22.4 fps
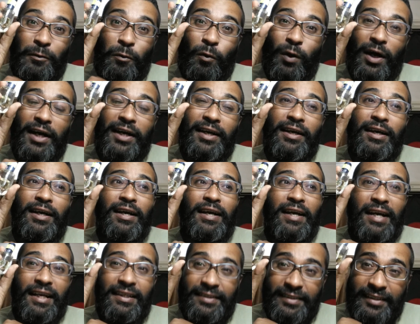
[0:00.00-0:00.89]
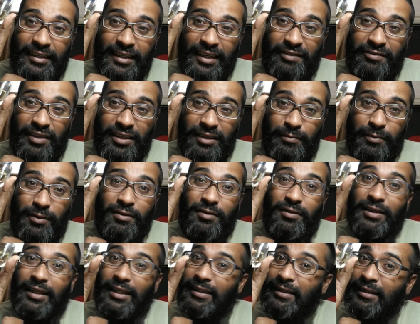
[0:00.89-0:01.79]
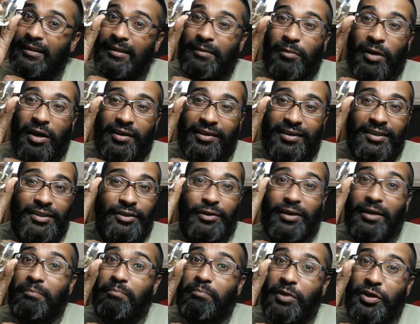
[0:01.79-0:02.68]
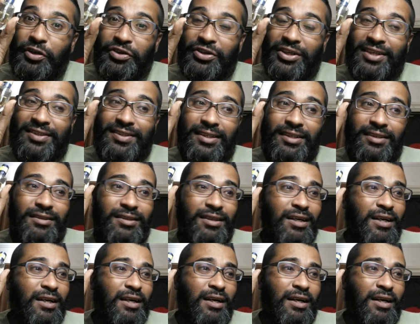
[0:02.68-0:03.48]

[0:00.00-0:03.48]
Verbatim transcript: Why? It's still available. It's in the market. You can purchase it.